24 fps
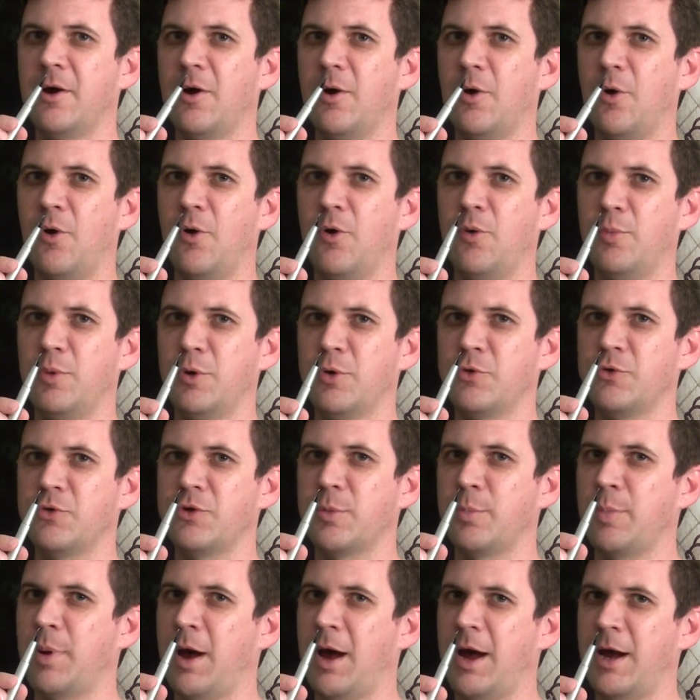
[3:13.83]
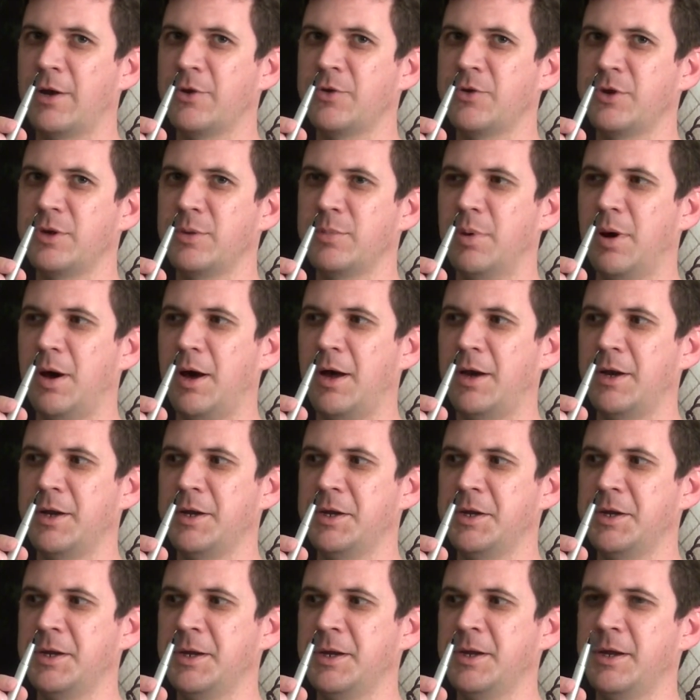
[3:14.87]
almost epoxy
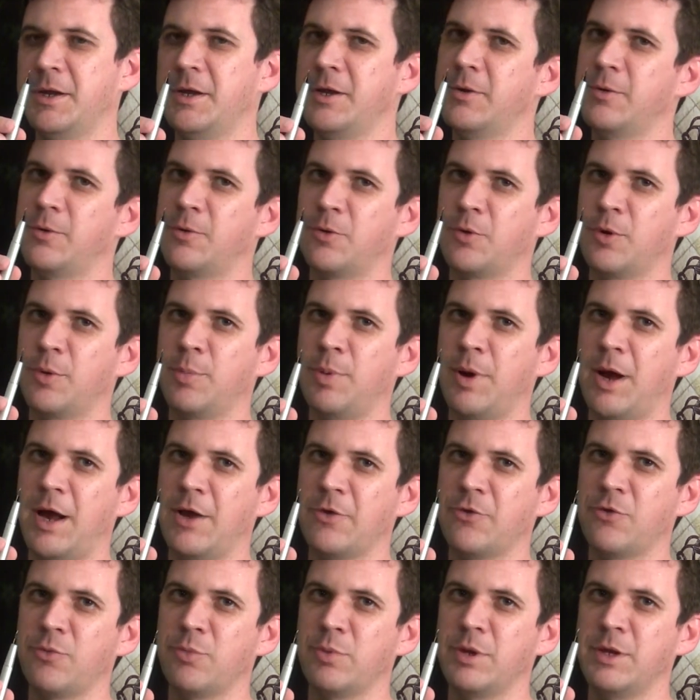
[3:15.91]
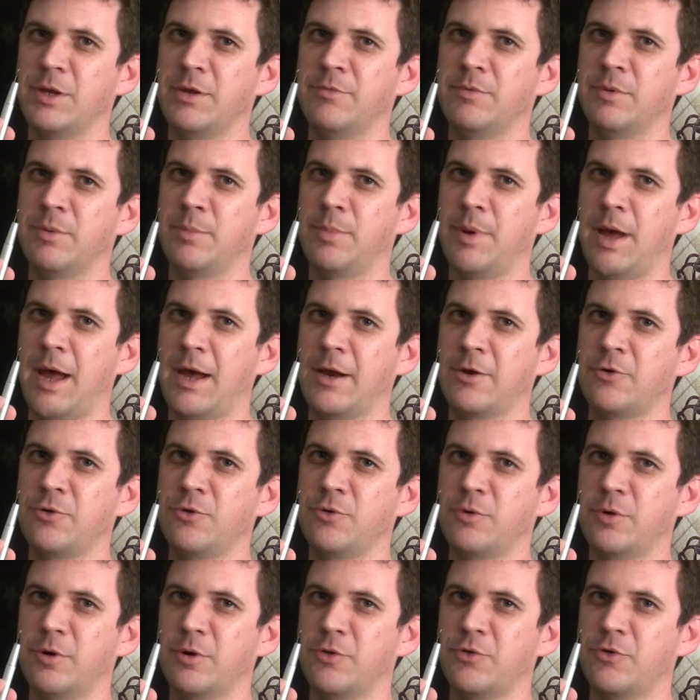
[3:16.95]
body or possibly even back
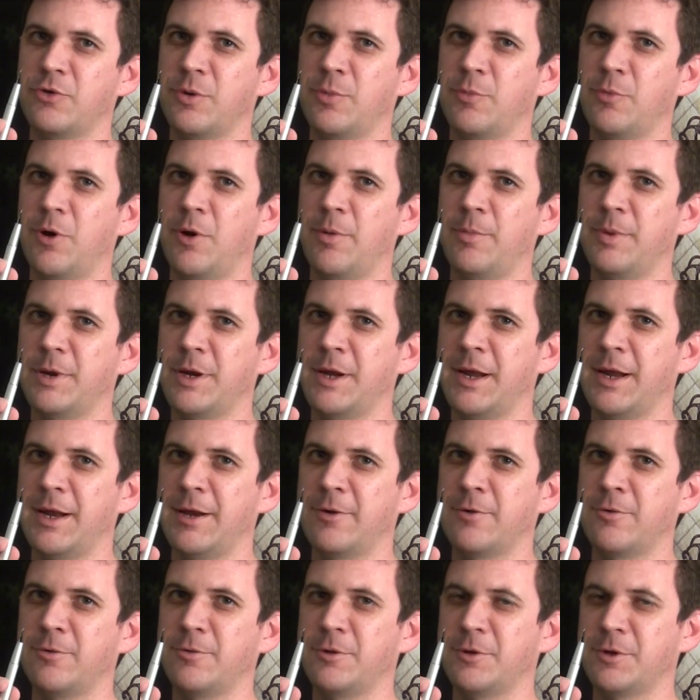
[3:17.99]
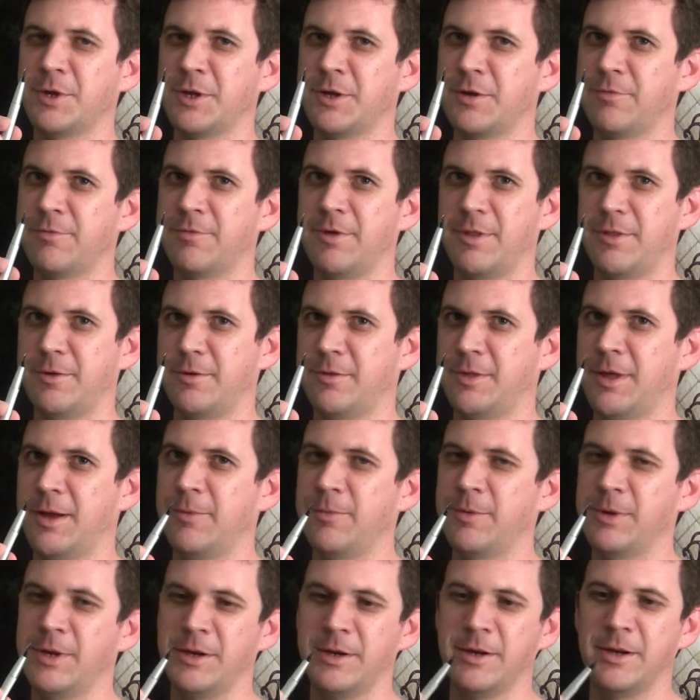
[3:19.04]
to our somewhat mechanical looking feather that
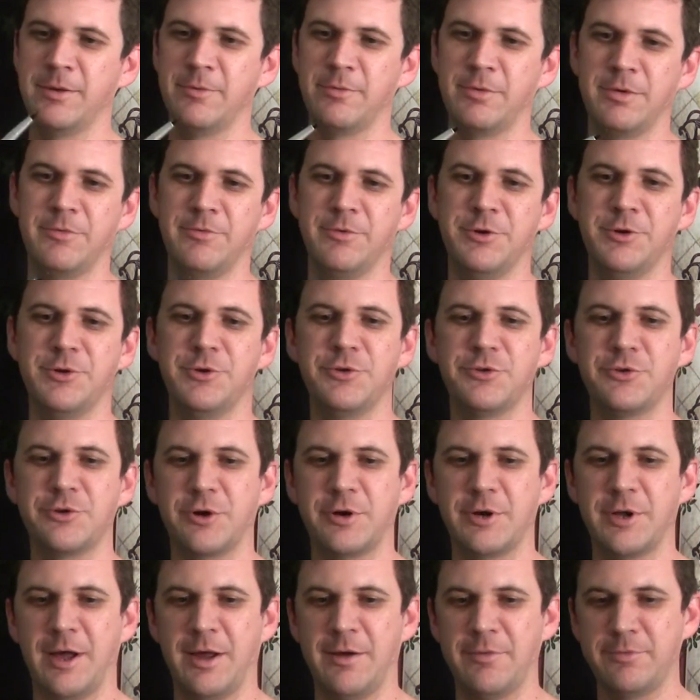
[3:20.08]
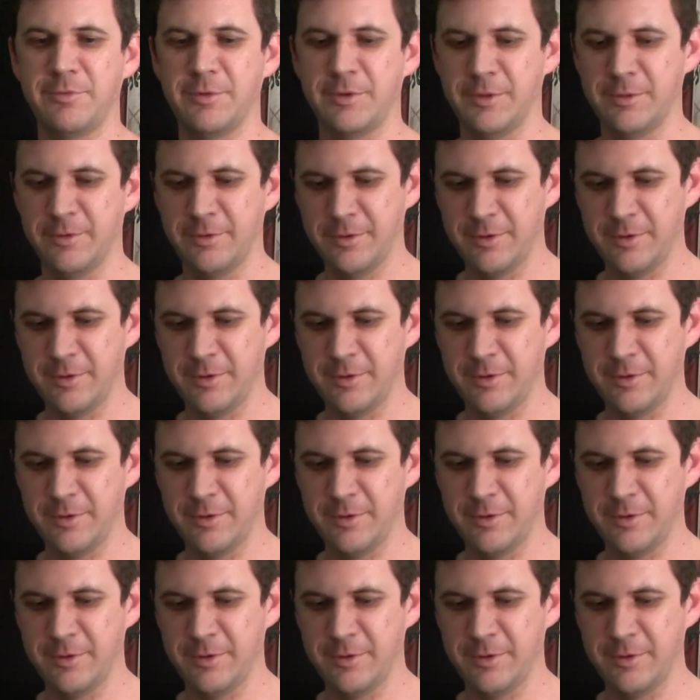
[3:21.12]
we reviewed to start off with.